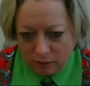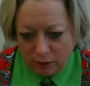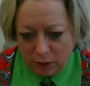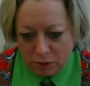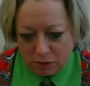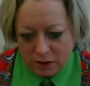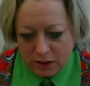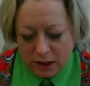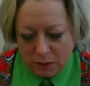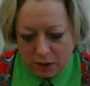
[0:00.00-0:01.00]
future in
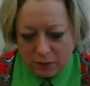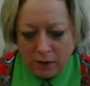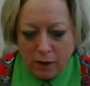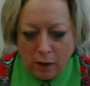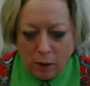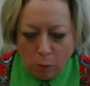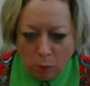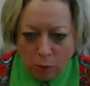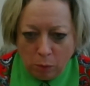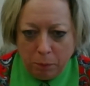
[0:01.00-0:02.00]
terms of
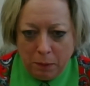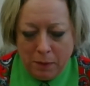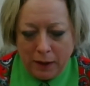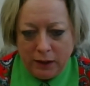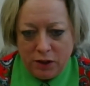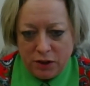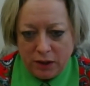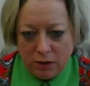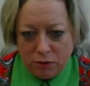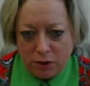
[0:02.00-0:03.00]
what would be managed
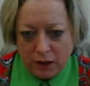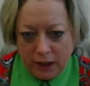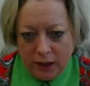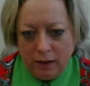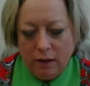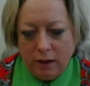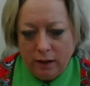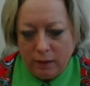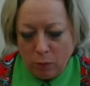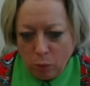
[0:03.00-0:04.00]
centrally
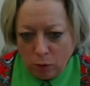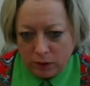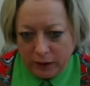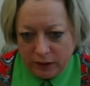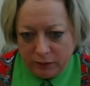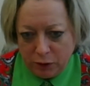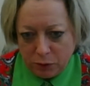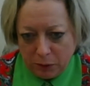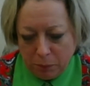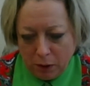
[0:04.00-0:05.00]
and what
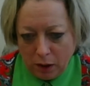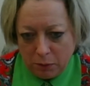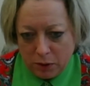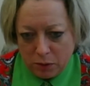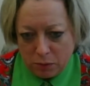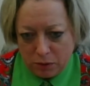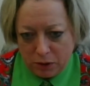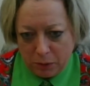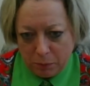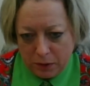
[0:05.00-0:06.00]
individual departments would
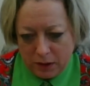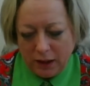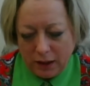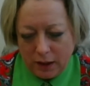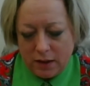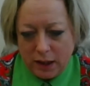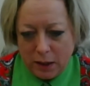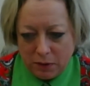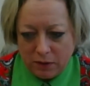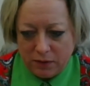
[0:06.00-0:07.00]
do, particularly in
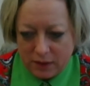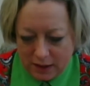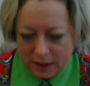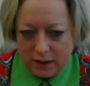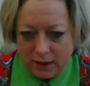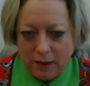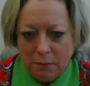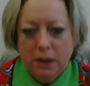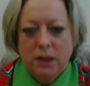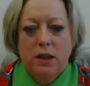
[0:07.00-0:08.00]
terms of setting
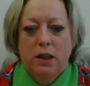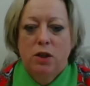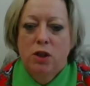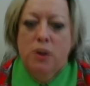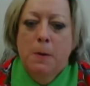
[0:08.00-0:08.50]
that message?